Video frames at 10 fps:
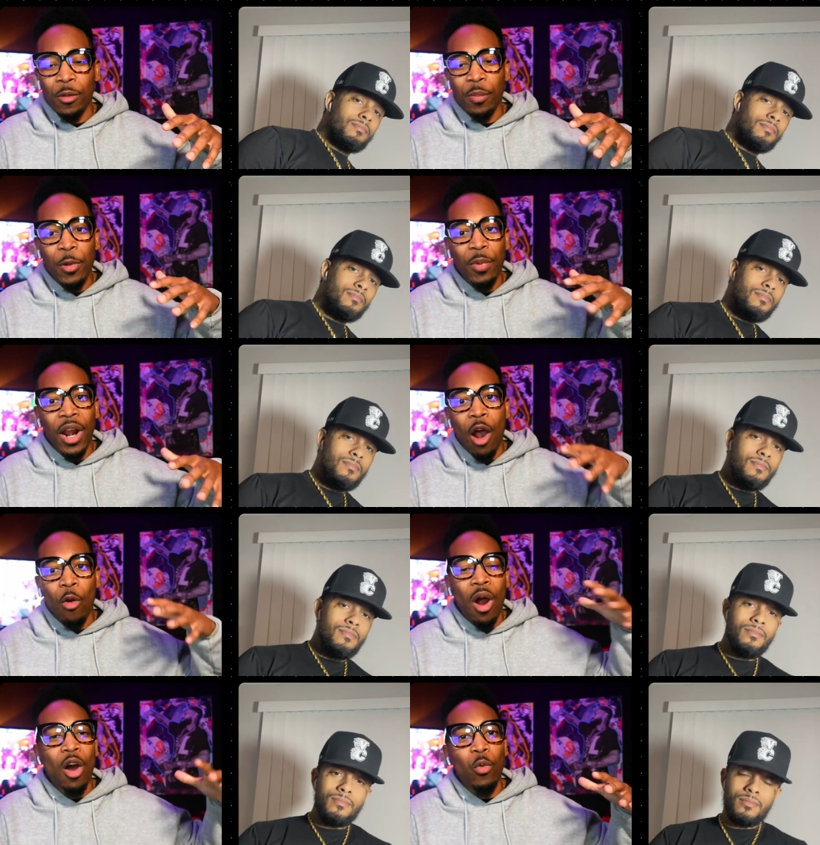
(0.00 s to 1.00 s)
Speaker 1: people that I
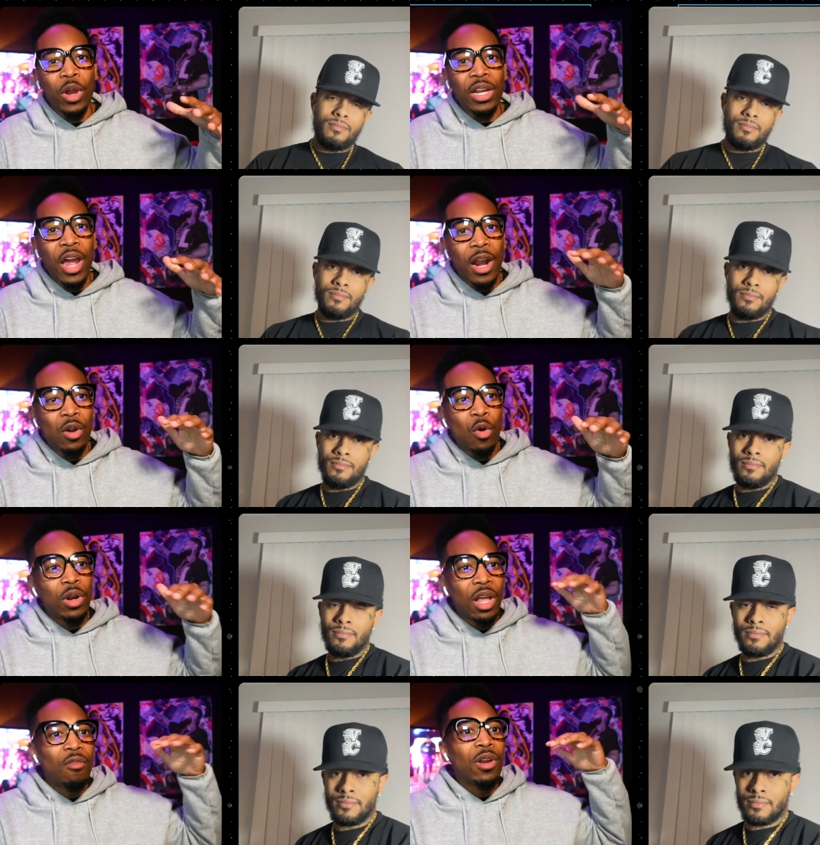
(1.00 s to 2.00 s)
rock with kind of go
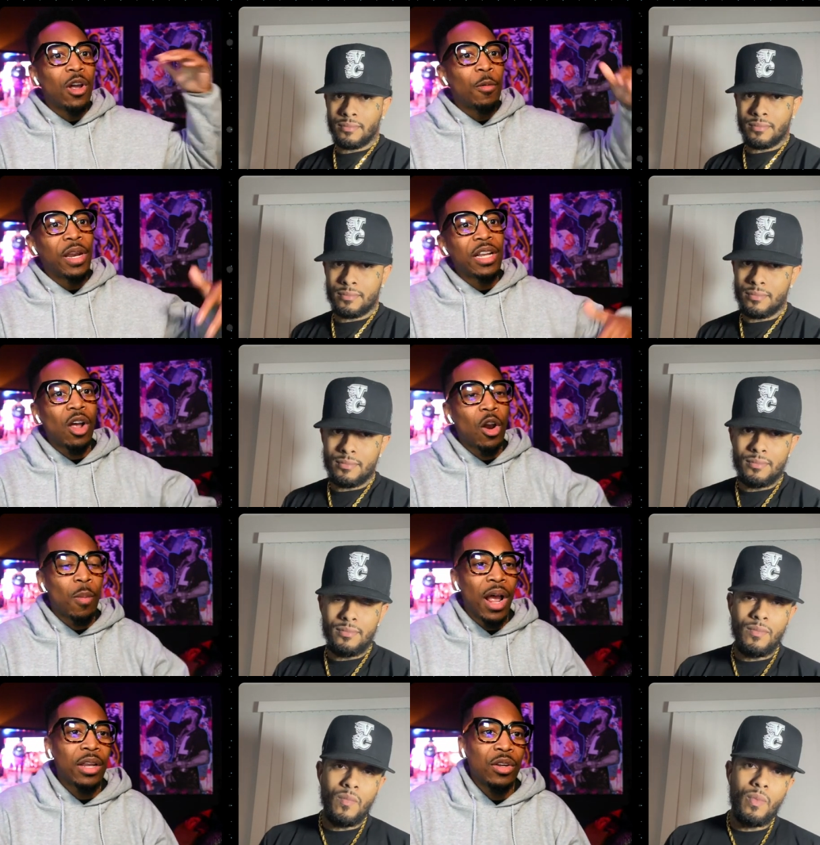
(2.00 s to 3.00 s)
level up, and that's all
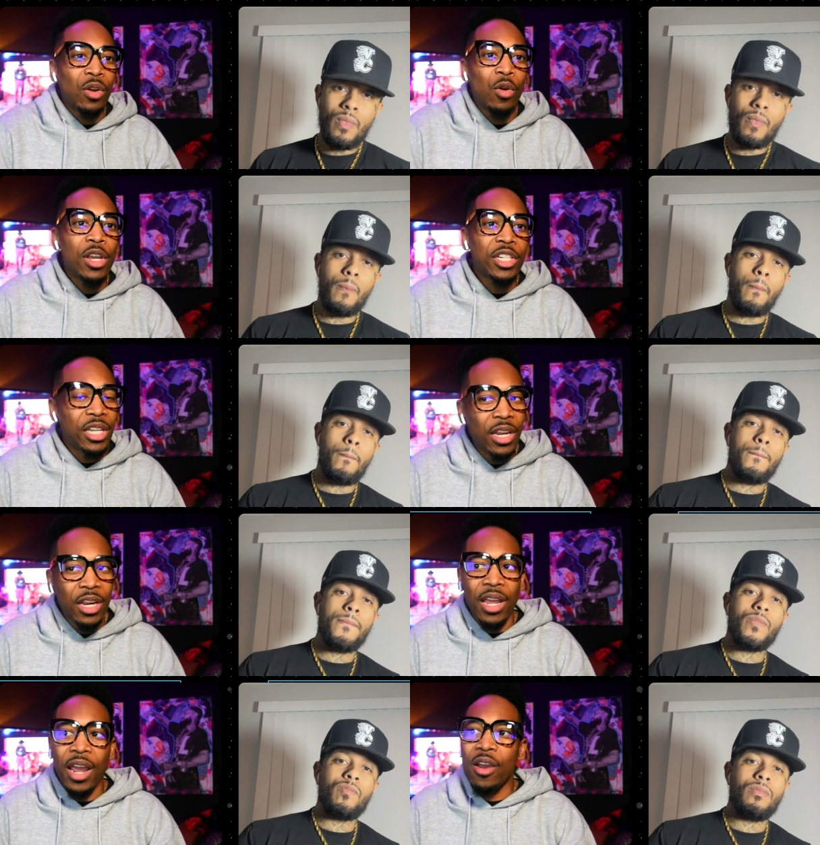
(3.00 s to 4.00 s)
about you know stand
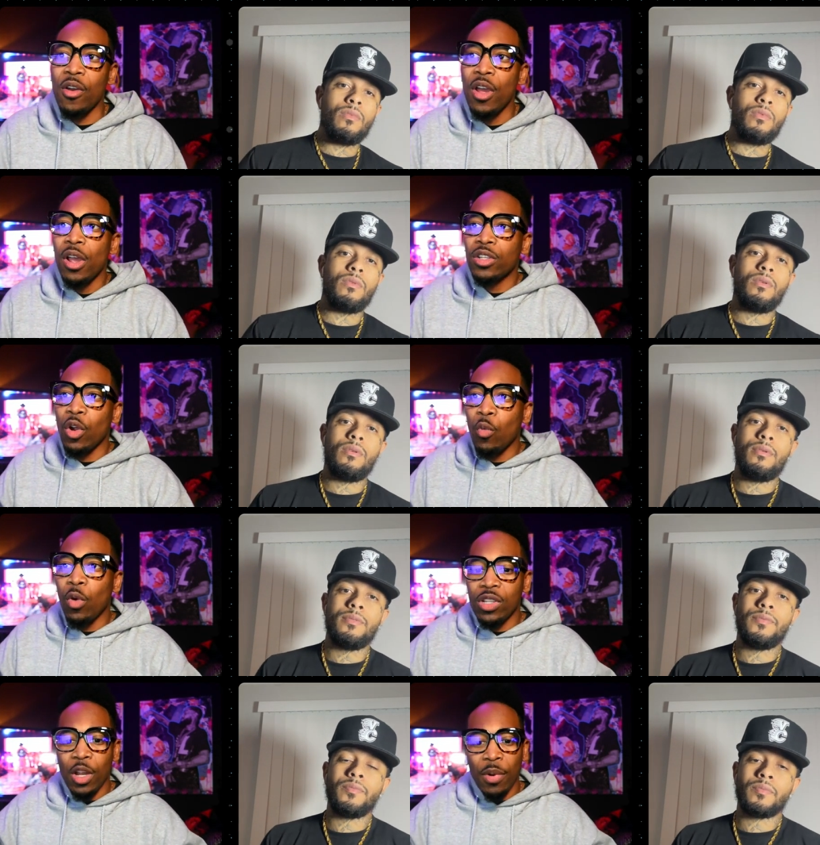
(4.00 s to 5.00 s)
down. So, what
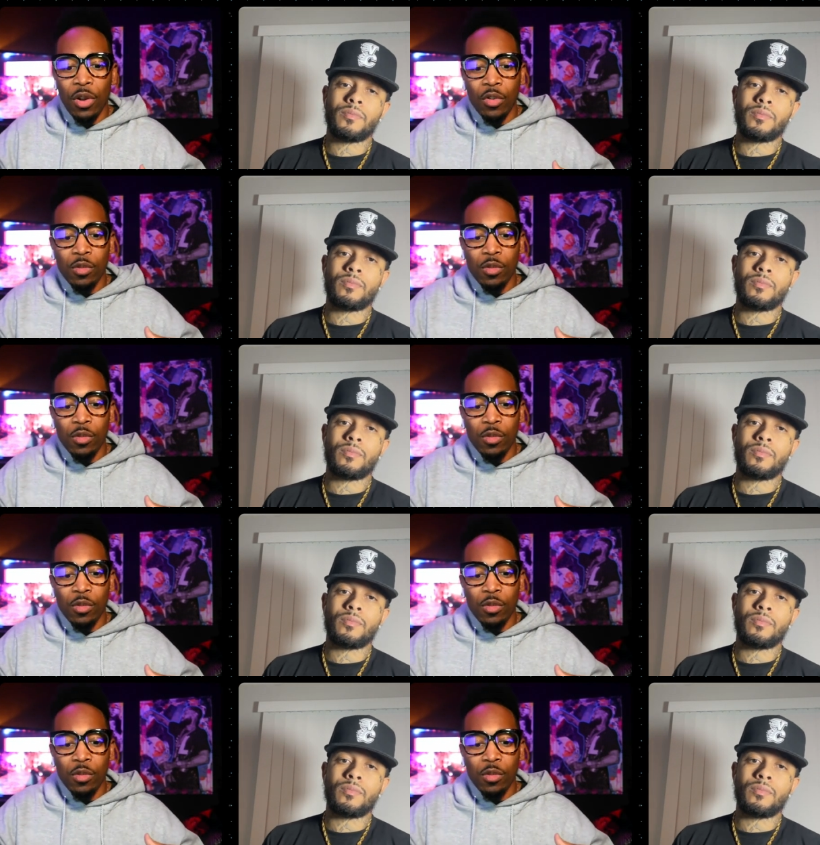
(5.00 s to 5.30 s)
are some of those